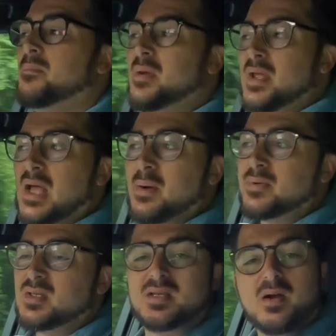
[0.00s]
Being able
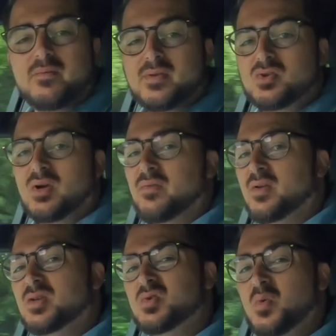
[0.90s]
to see over the
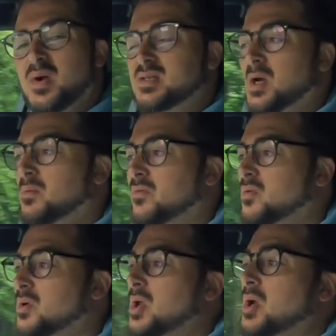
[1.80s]
traffic is always helpful,